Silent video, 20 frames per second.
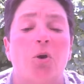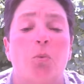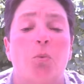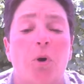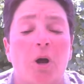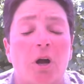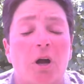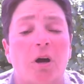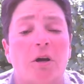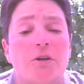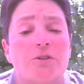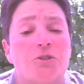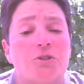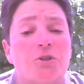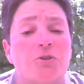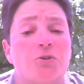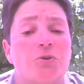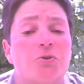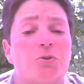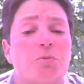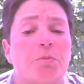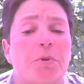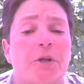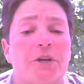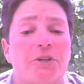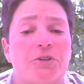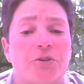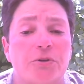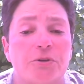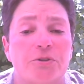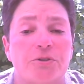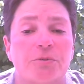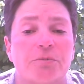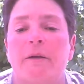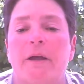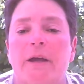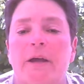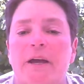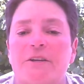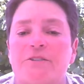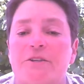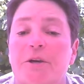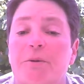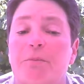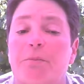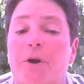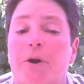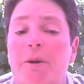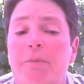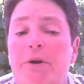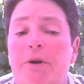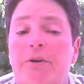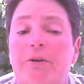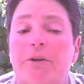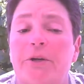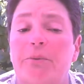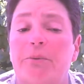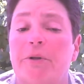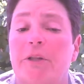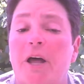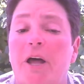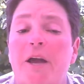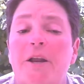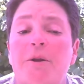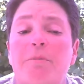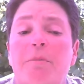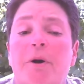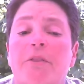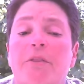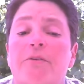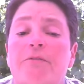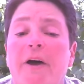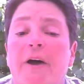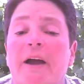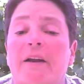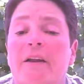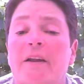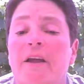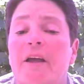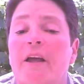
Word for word: and what constitutes plagiarism, as I had primarily relied upon the fact